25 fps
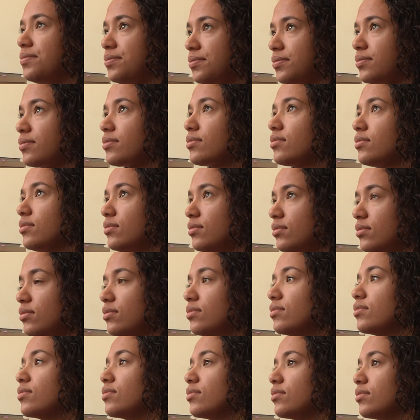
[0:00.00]
evidently
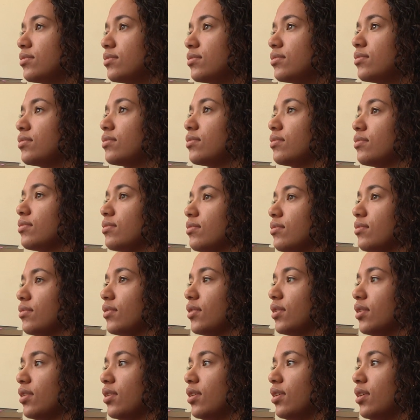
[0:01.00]
shows
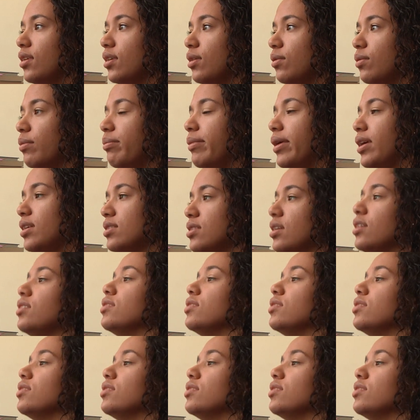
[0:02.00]
uh, her